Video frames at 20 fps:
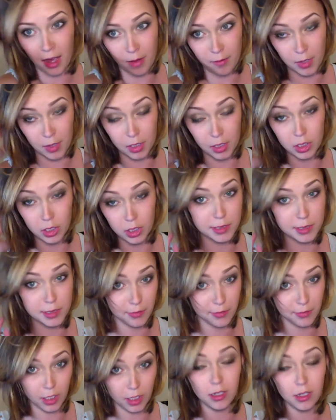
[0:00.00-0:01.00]
hoops for
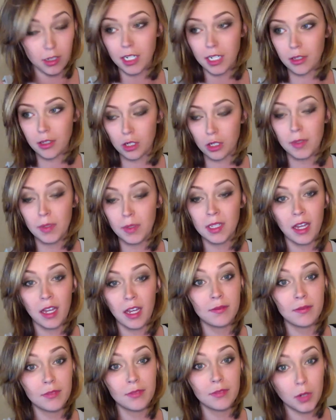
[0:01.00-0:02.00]
a lot of the Hooping Live
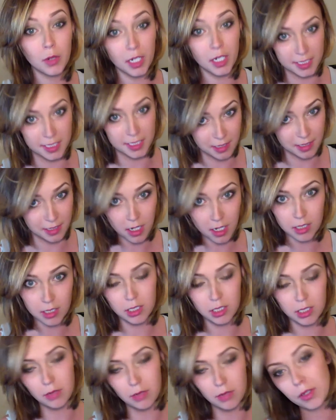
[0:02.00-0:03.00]
viewers. So
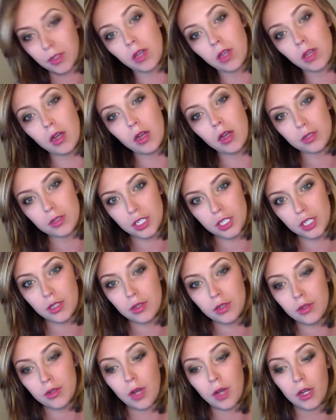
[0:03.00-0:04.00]
if you go
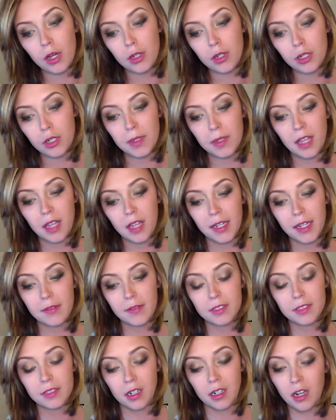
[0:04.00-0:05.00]
to
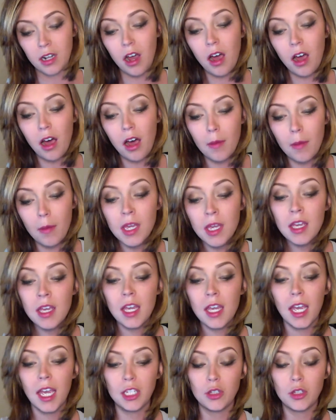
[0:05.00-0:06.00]
hoopinglive.com
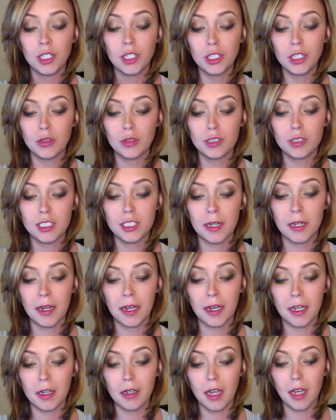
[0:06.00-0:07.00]
and you can use
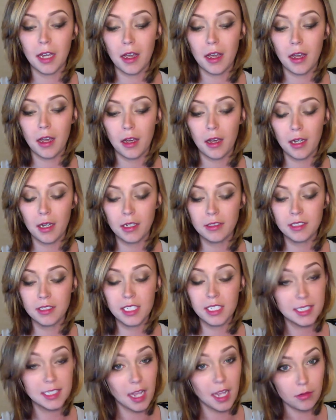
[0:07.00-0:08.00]
the
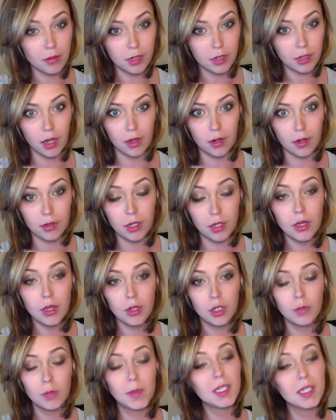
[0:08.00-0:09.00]
discount code
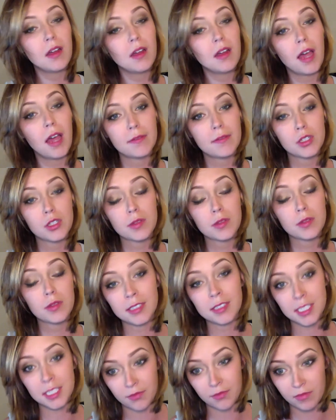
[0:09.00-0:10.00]

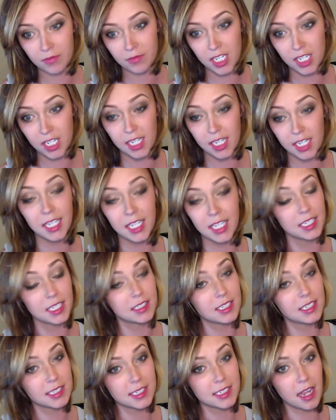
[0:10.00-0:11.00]
hoopinglive2015 and get a
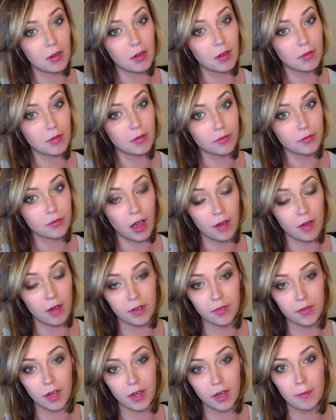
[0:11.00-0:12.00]
discount off
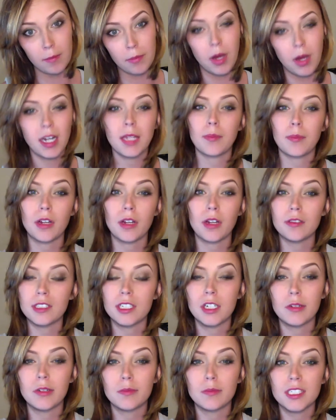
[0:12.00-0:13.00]
of Bonnie Brown's
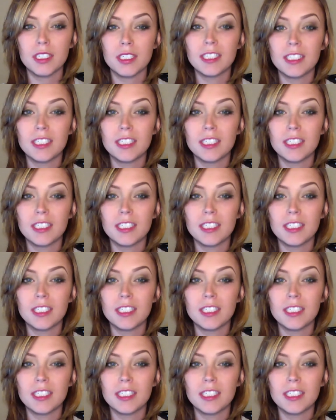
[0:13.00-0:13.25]
hoops.